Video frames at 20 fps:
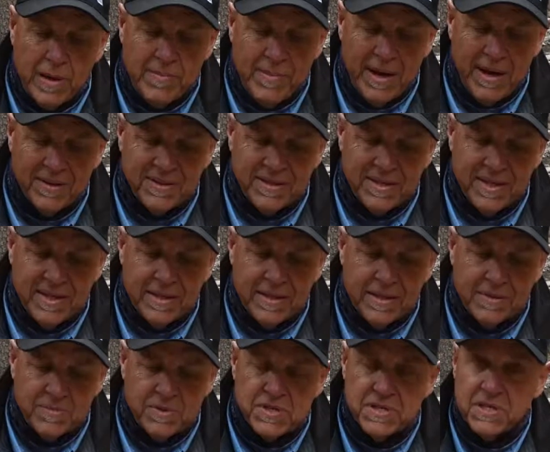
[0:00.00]
mouth to get
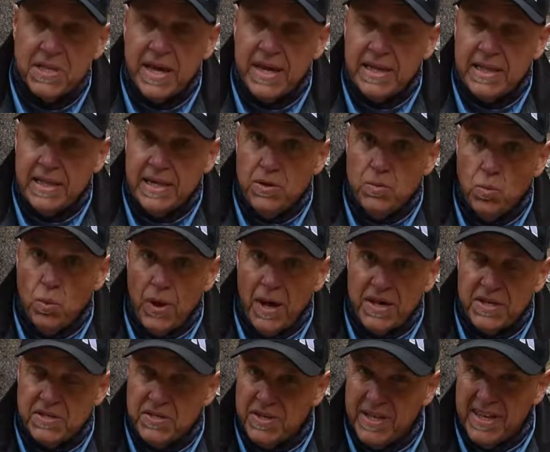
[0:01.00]
them slightly
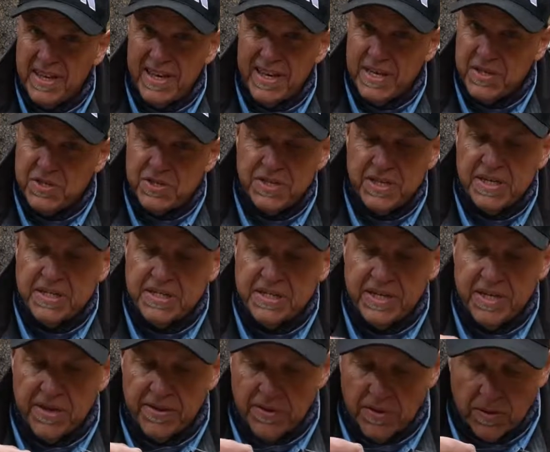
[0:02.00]
wet so they kind of stick
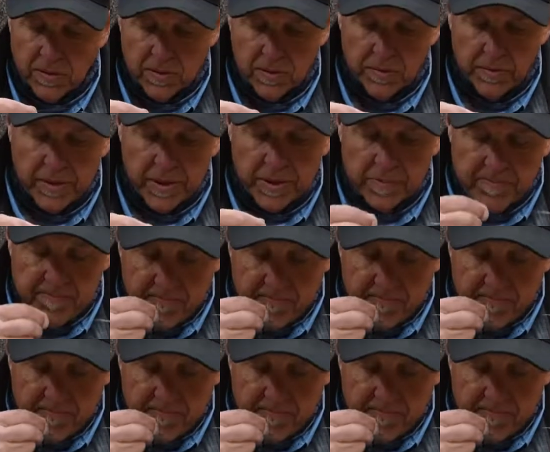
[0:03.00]
together a little bit.